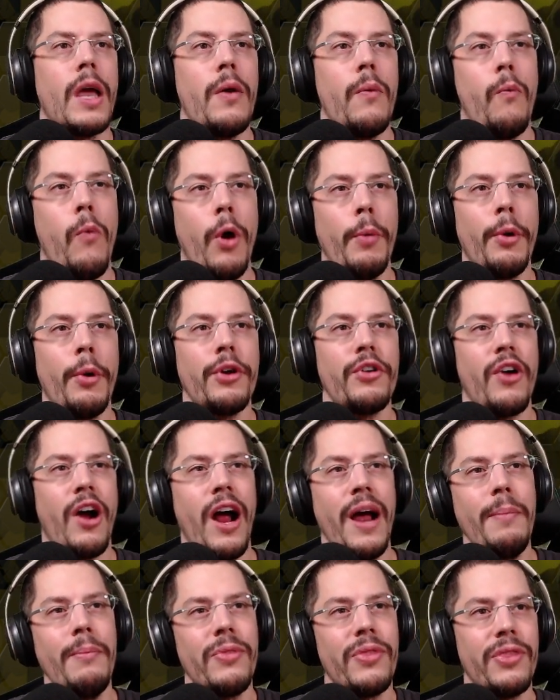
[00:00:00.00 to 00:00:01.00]
One more
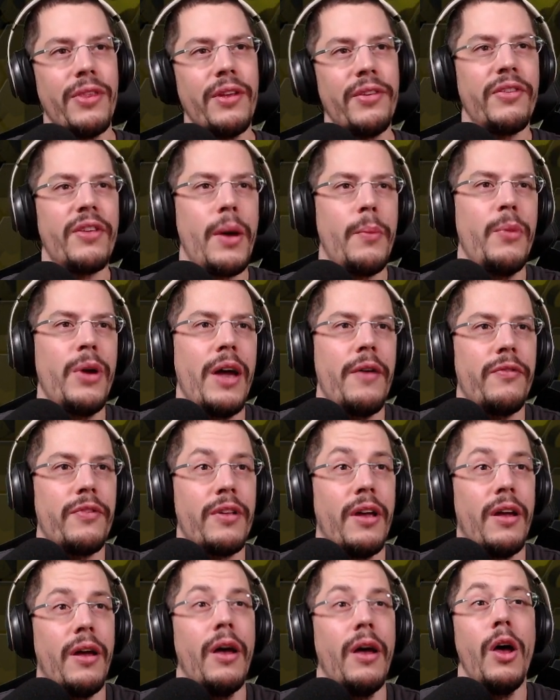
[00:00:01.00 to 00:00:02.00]
time. This time we have
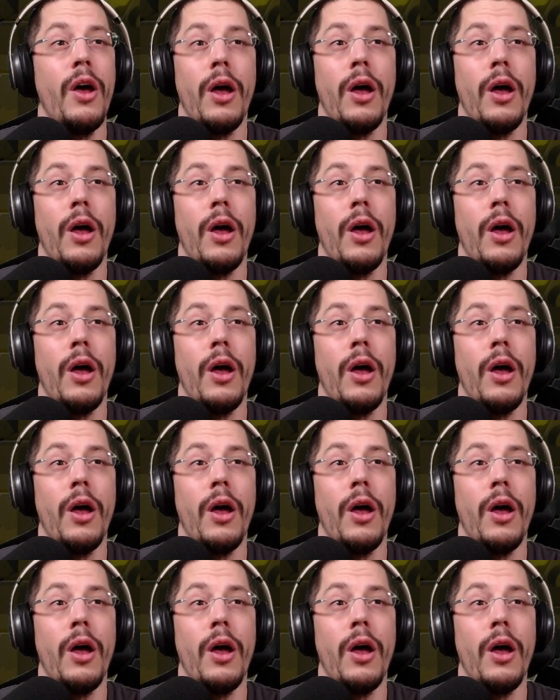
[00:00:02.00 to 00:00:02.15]
the